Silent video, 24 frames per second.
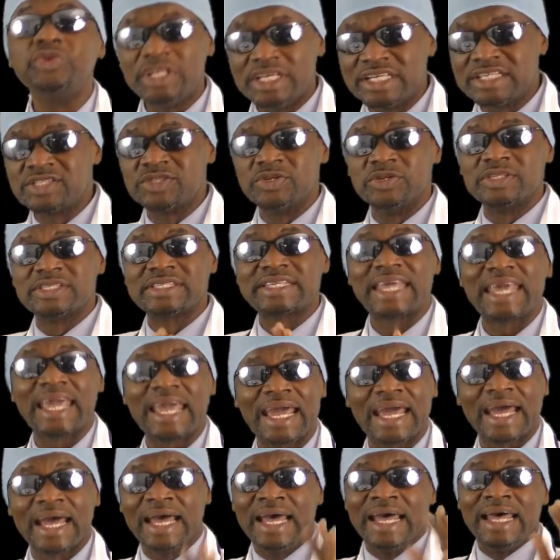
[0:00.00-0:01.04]
this to
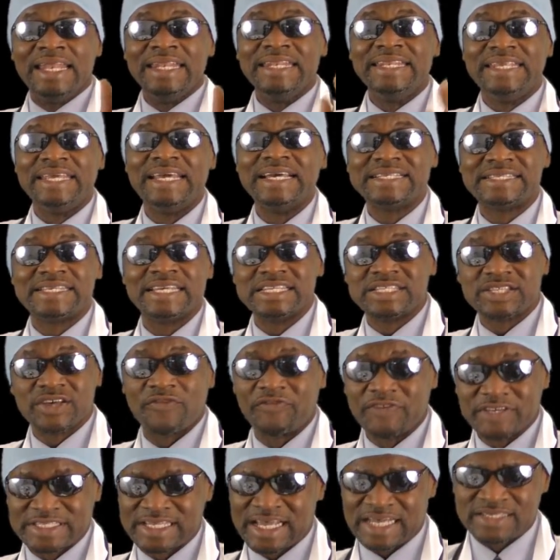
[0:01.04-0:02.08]
scare DSS
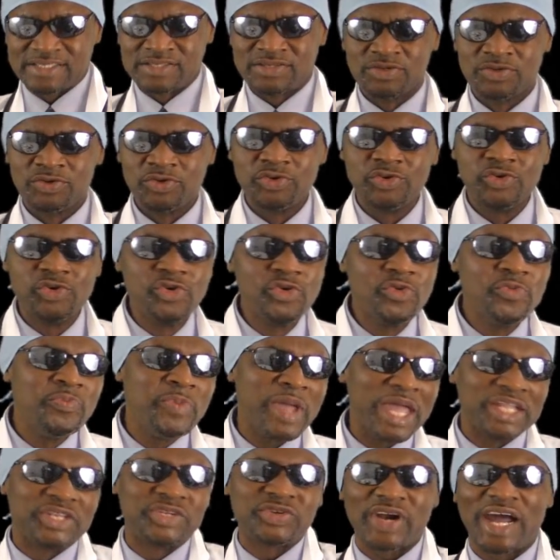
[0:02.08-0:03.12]
officers who
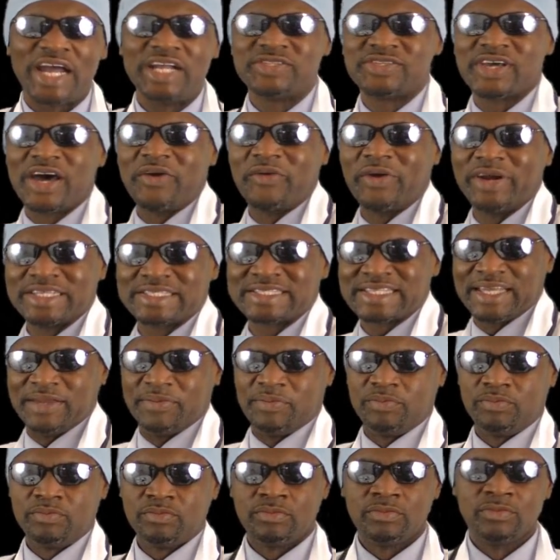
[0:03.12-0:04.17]
may try to arrest him
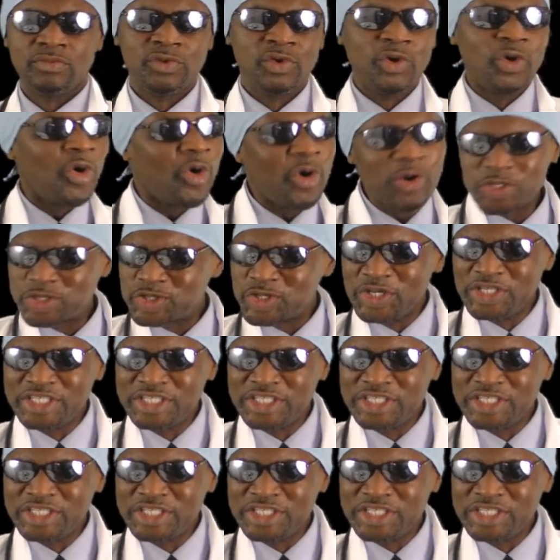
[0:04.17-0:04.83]
or to